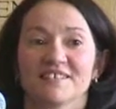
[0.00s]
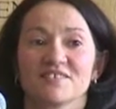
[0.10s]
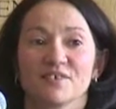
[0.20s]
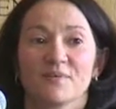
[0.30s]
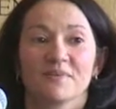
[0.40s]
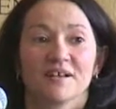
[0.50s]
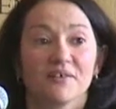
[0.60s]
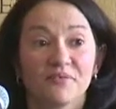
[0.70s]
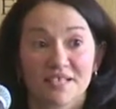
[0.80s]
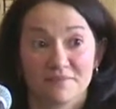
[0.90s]
some
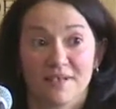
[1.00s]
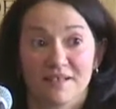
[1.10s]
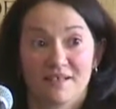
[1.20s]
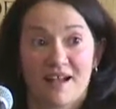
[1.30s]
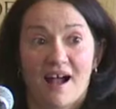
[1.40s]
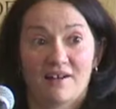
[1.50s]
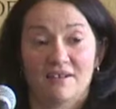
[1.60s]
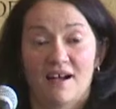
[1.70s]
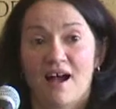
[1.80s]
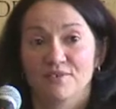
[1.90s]
feedback
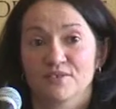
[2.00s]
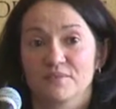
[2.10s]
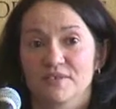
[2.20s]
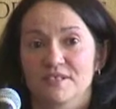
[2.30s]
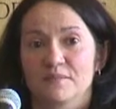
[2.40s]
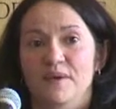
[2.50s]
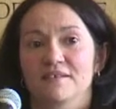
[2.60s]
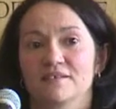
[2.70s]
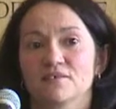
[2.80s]
out of this event.